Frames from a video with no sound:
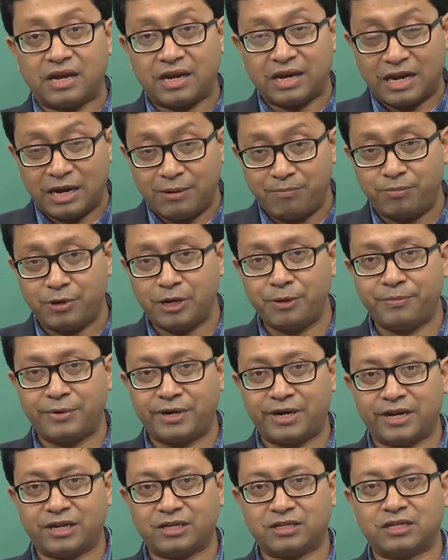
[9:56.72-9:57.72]

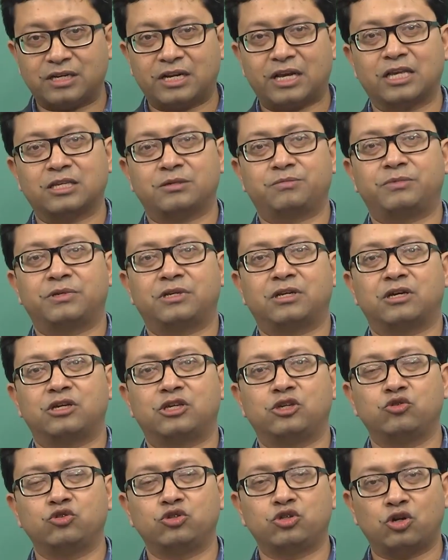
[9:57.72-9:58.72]
implementation has been a
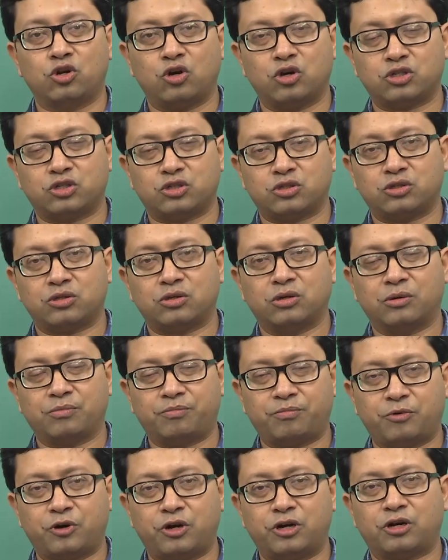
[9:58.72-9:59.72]
huge loss,
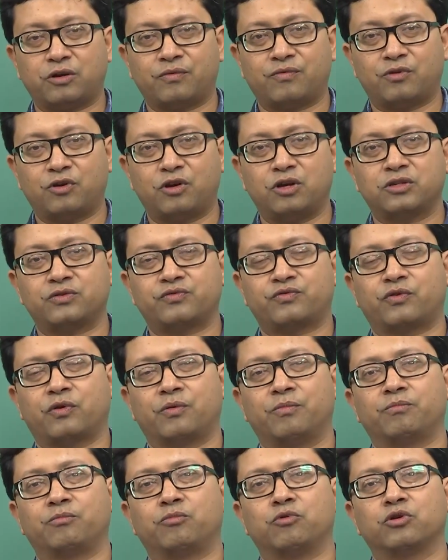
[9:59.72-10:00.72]
point of loss
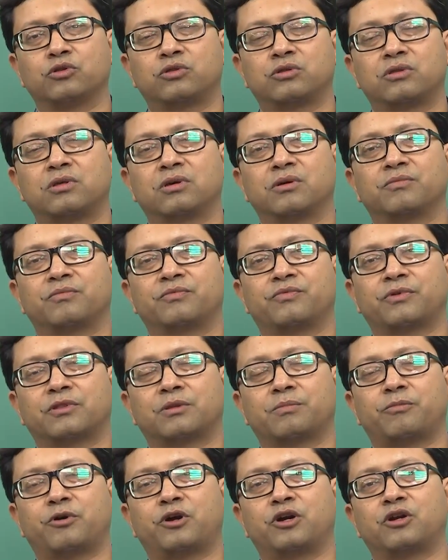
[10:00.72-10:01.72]
from both from the
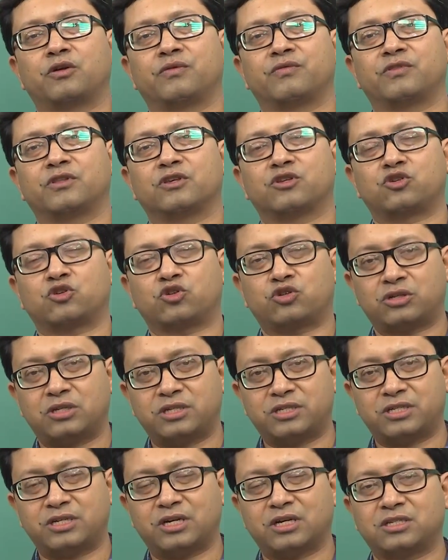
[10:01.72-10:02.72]
point of view of the social
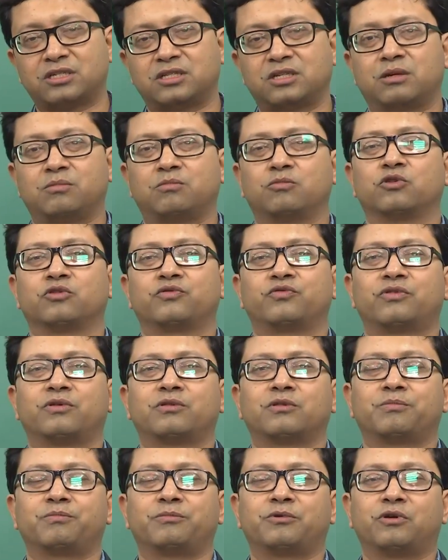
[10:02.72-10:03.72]
structure, both from
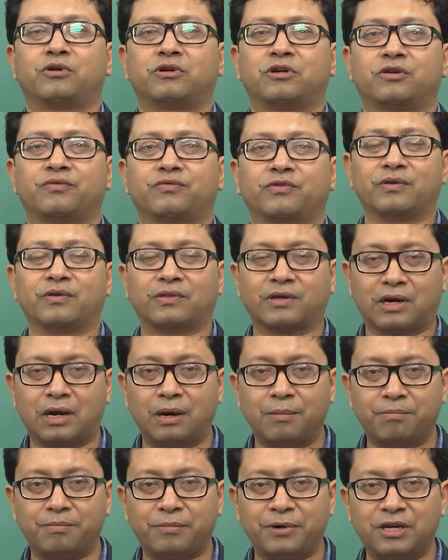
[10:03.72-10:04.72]
the point of the
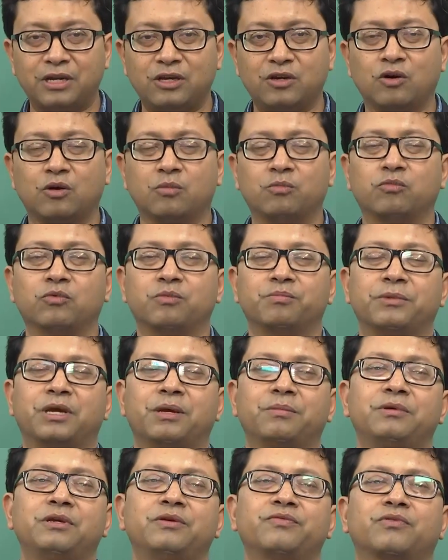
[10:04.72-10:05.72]
company, or
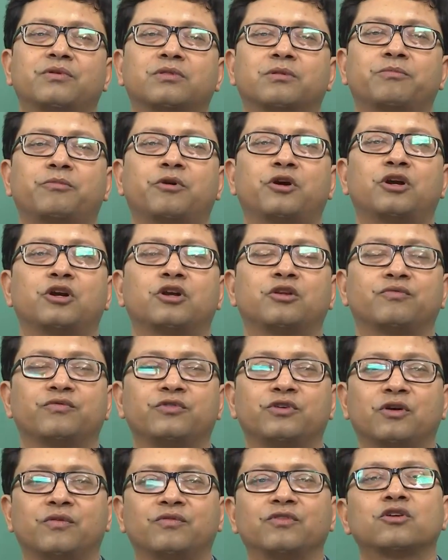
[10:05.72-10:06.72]
maybe from the point of
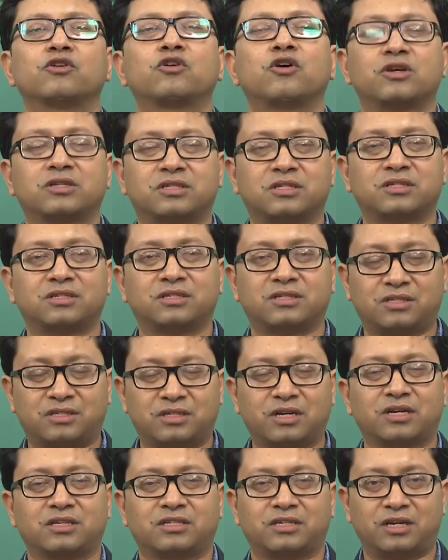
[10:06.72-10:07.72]
view of the cost
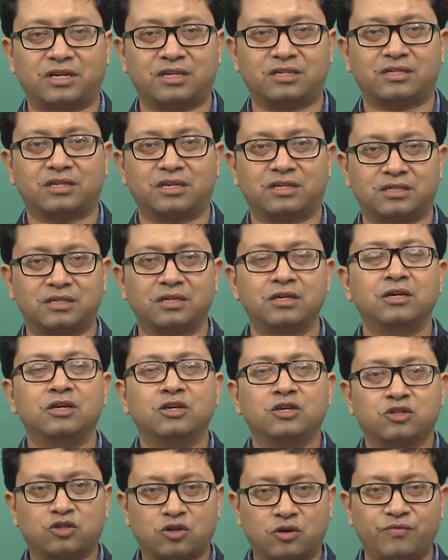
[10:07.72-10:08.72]
structure as such.
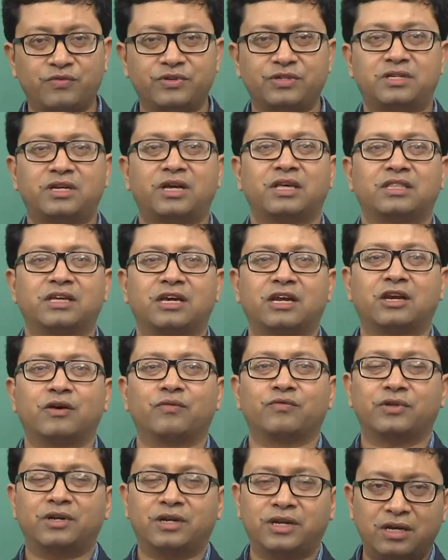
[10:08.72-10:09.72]
So, obviously, at the end
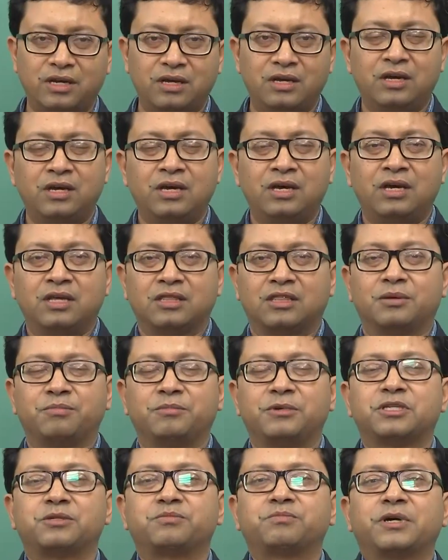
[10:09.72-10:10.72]
of the day, the
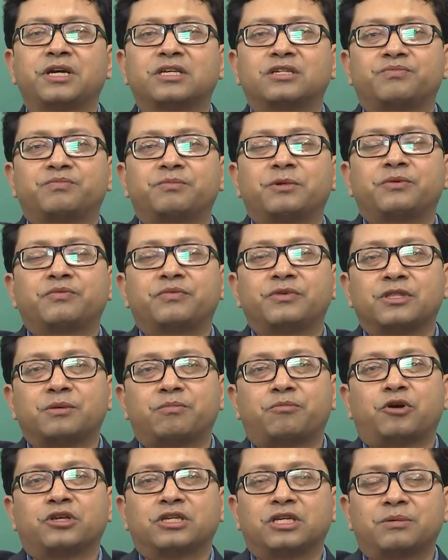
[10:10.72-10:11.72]
mismatch between the
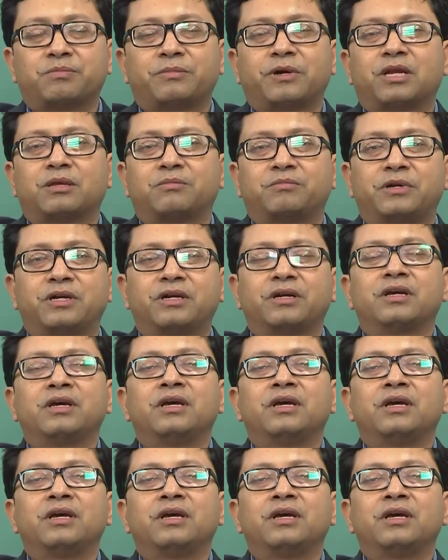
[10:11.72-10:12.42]
project management